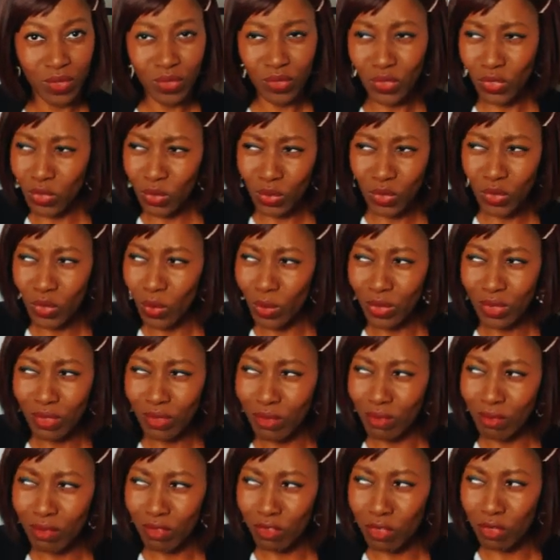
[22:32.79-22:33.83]
So don't
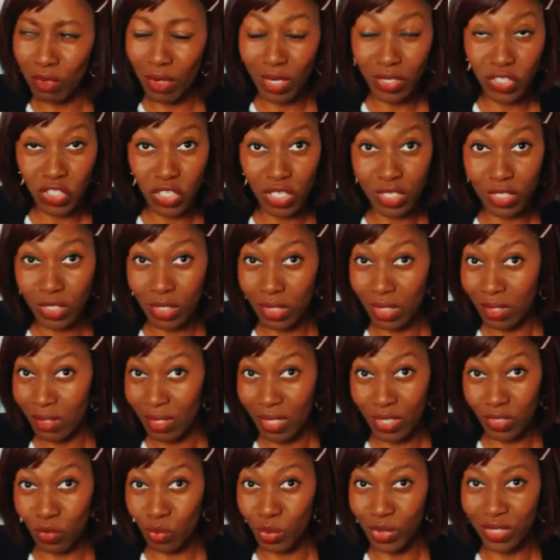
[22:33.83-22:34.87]
rush his
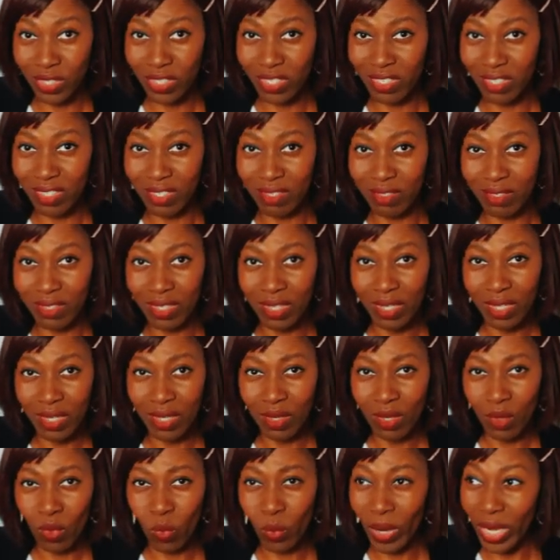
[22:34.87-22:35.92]
return
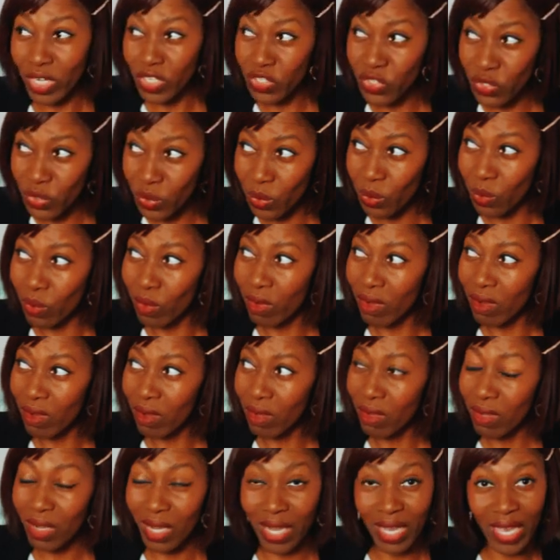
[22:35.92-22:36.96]
while you
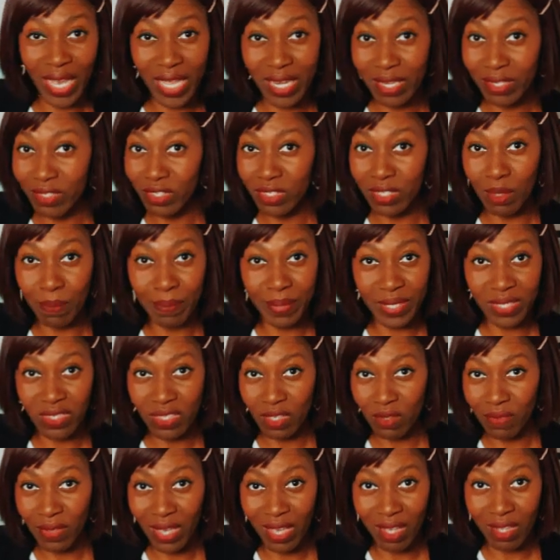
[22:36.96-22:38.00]
are heading to the pits
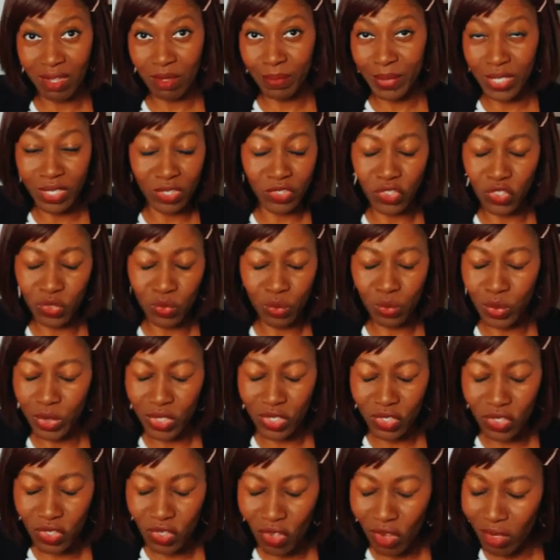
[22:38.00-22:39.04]
of hell, because you would
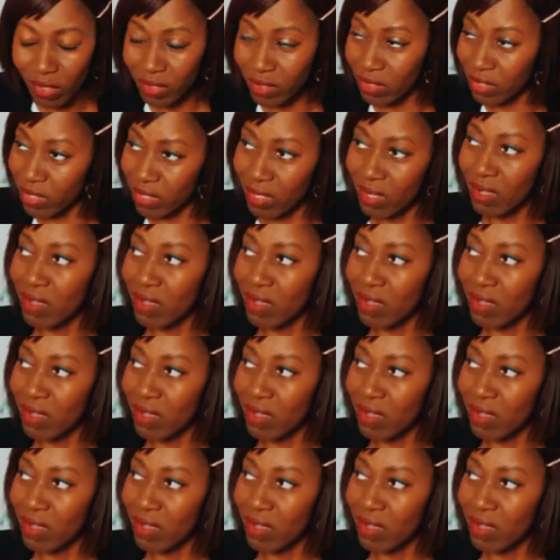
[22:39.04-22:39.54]
not